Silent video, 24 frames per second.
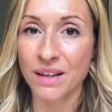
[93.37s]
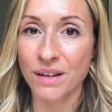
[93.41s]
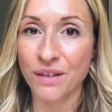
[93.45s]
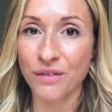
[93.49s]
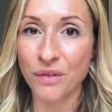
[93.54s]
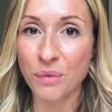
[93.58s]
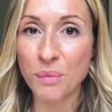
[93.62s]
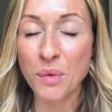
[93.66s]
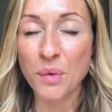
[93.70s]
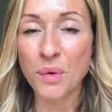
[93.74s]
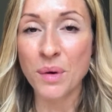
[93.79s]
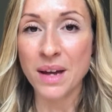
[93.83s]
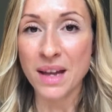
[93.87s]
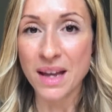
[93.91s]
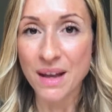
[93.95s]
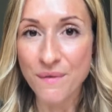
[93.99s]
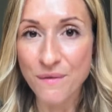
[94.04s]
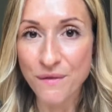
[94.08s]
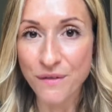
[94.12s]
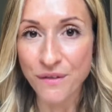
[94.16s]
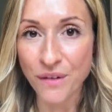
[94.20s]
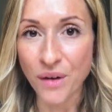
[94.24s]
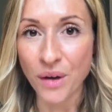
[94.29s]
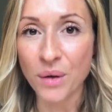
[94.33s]
For more
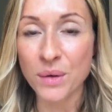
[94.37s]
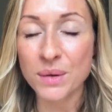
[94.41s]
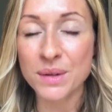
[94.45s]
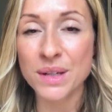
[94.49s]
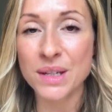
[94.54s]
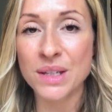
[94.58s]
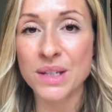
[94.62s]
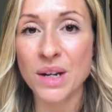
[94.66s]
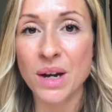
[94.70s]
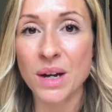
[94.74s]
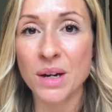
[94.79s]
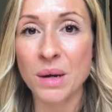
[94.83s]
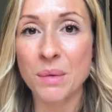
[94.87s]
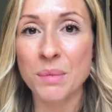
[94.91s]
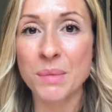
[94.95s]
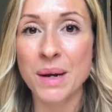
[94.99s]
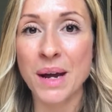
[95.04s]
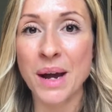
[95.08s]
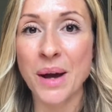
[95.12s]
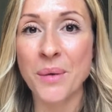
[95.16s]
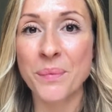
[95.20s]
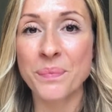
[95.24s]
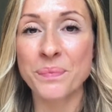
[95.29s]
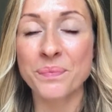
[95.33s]
info and to sign up
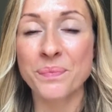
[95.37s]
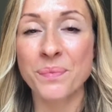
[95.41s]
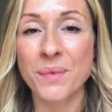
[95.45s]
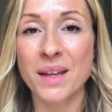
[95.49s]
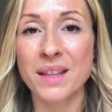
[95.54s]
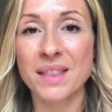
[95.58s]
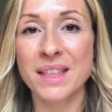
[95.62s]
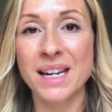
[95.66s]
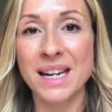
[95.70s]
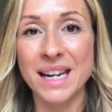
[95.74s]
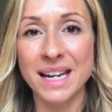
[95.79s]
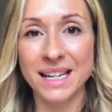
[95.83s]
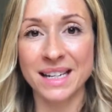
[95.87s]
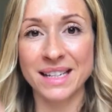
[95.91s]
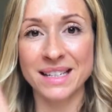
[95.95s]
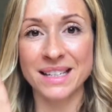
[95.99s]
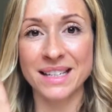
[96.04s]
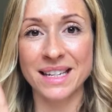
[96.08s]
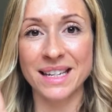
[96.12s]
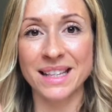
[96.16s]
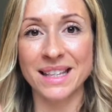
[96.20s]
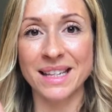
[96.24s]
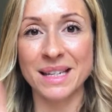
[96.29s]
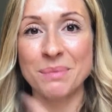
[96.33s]
now, the
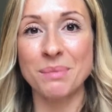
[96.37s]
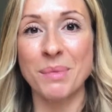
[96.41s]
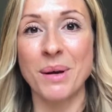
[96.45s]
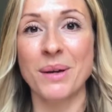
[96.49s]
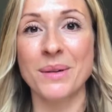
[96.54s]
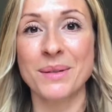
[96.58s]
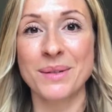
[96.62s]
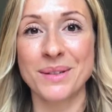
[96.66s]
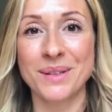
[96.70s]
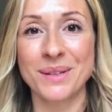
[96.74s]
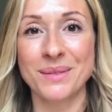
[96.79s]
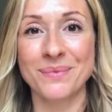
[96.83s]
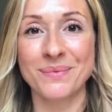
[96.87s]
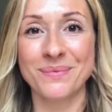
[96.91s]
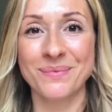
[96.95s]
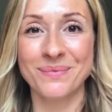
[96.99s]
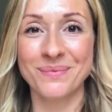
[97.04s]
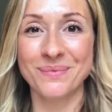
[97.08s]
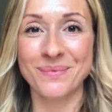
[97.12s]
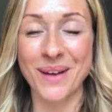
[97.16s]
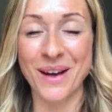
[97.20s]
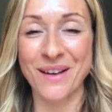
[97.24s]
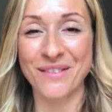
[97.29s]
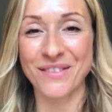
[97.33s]
link's in this post.
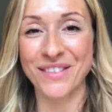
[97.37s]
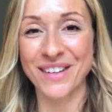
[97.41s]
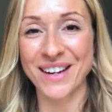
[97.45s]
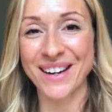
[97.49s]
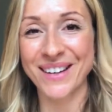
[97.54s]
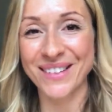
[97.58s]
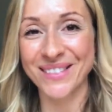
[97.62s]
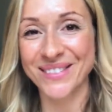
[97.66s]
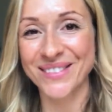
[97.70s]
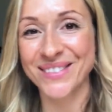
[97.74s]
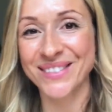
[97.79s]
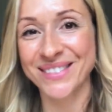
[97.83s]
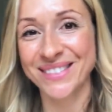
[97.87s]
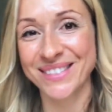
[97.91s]
Bye for now.